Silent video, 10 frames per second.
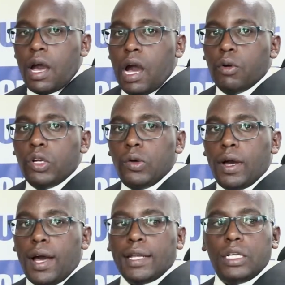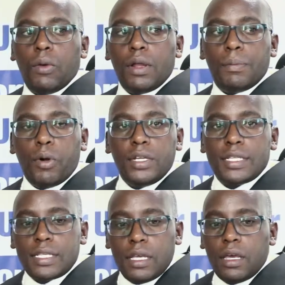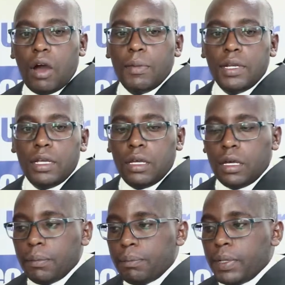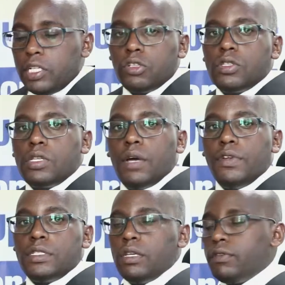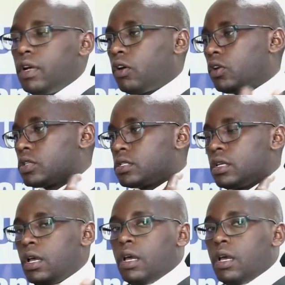How would you at any one point say how many petitions you have received across